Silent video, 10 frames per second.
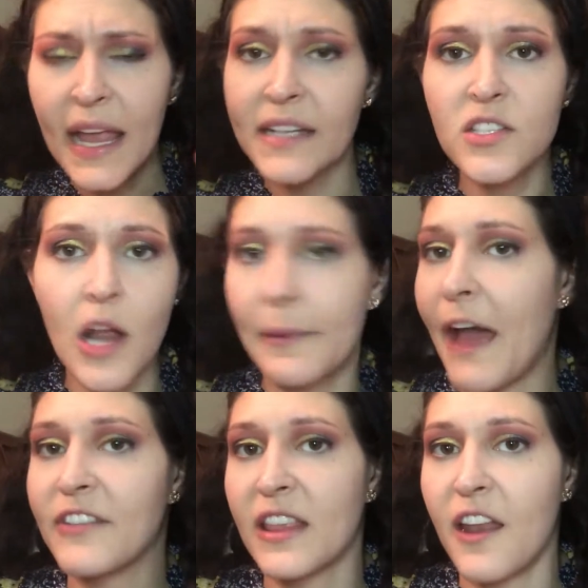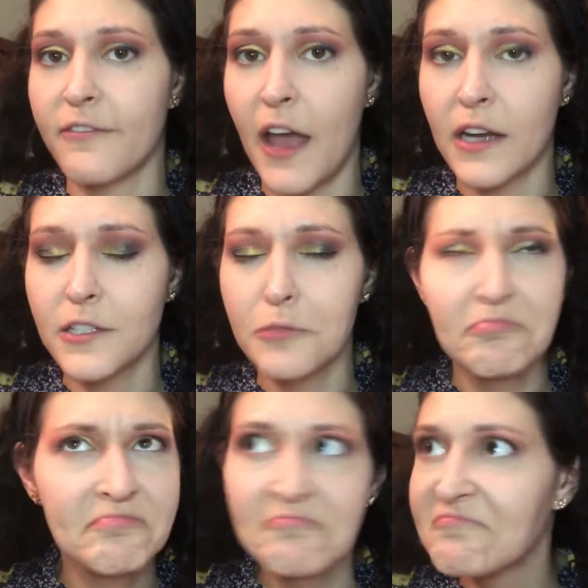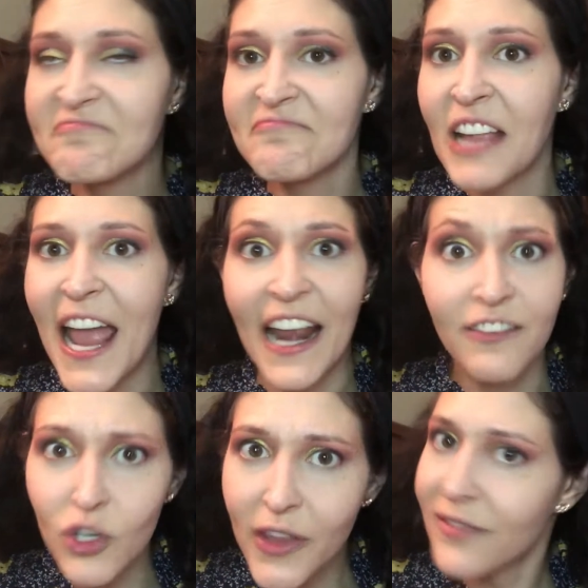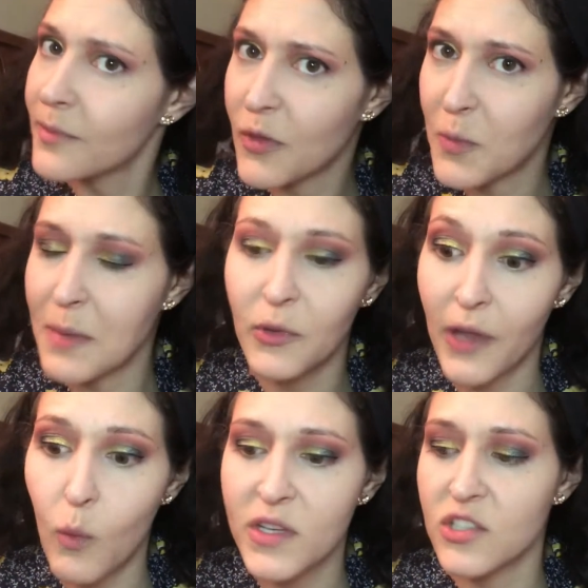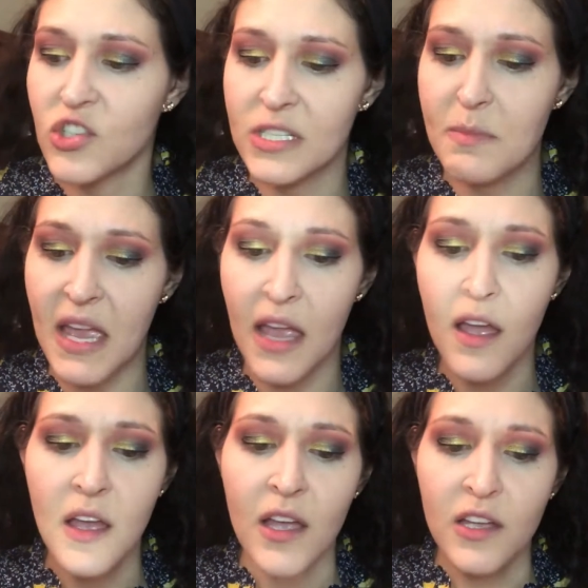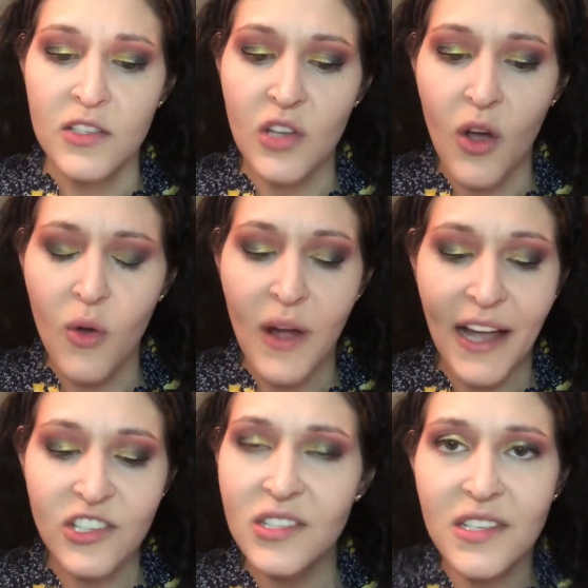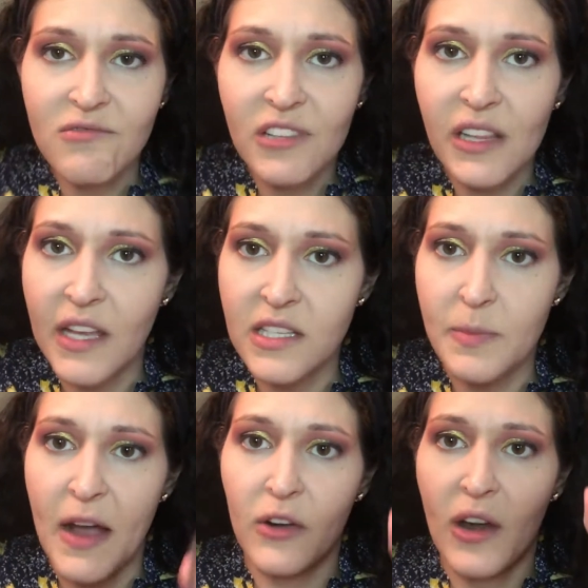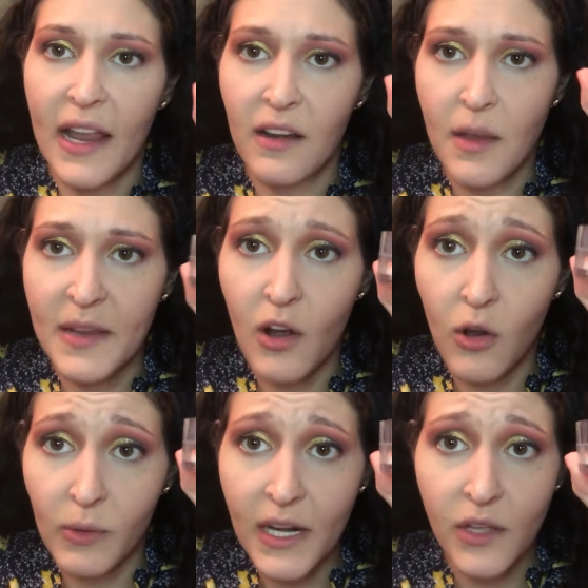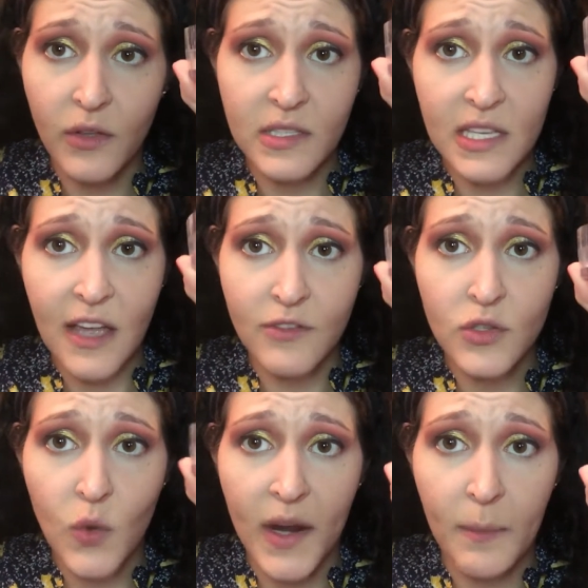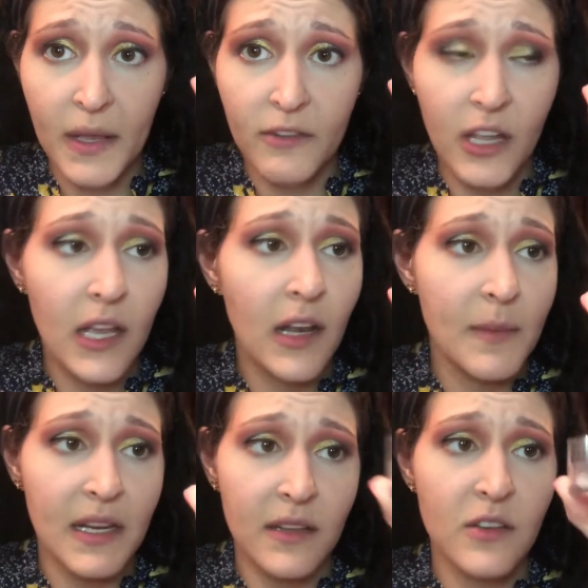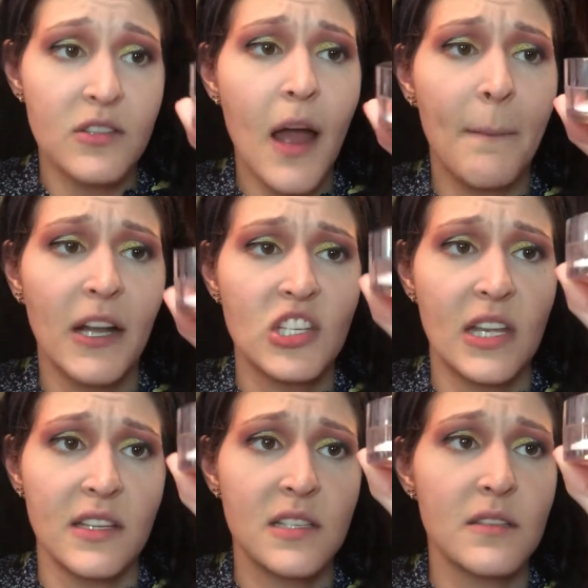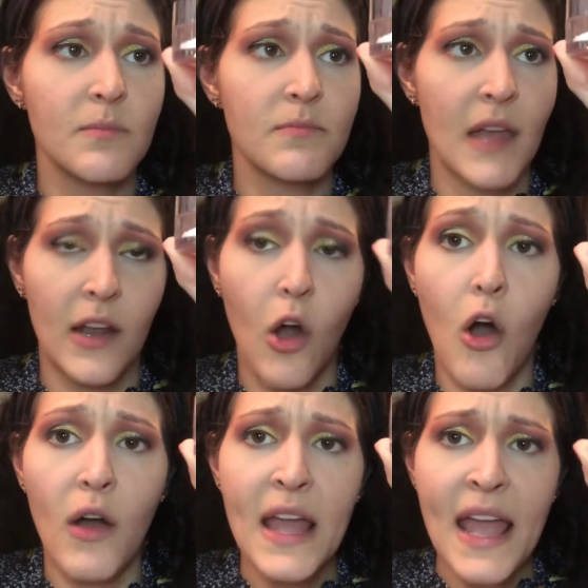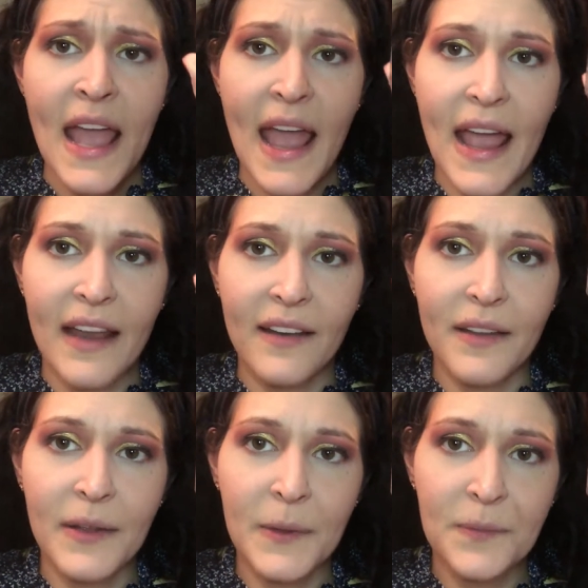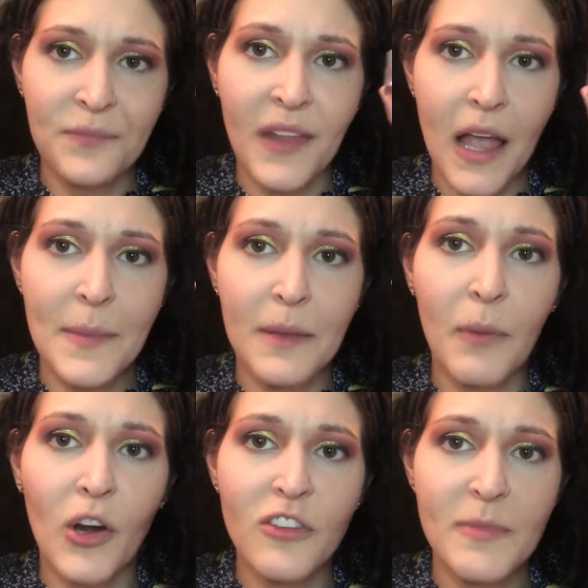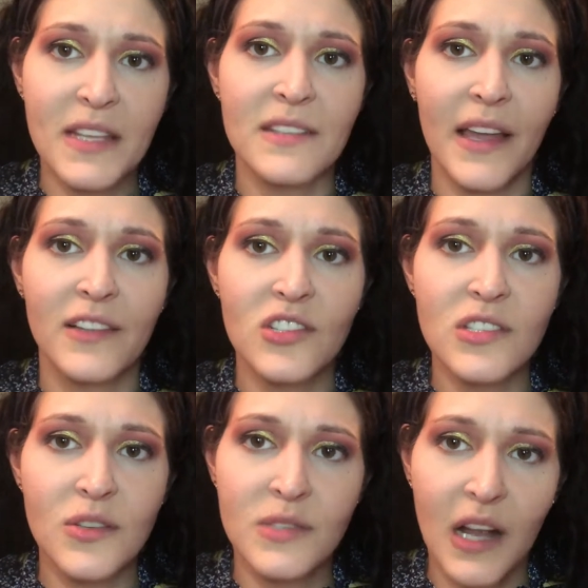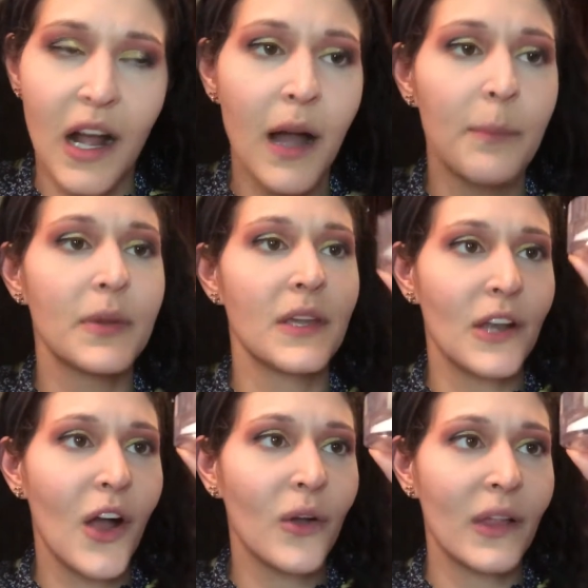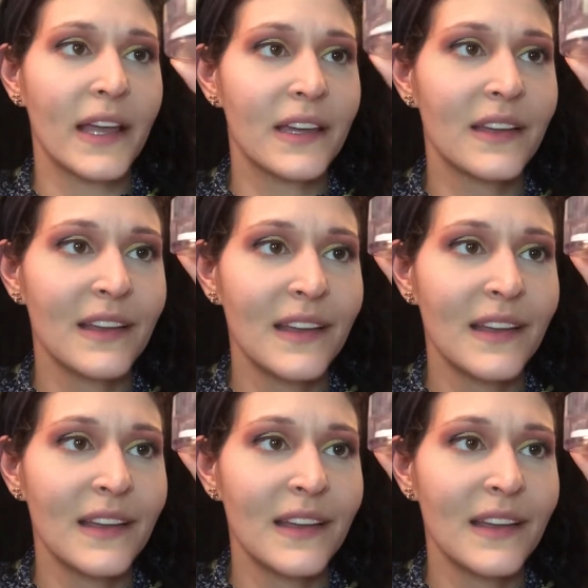it stopped having that effect. And I've heard that from other people, that wasn't just me. So I just didn't really like this powder. And I mean, already you can see I've used quite a bit of it. I mean, there's not much in this at all. And I mean, part of me is like, just use it up, you know, like,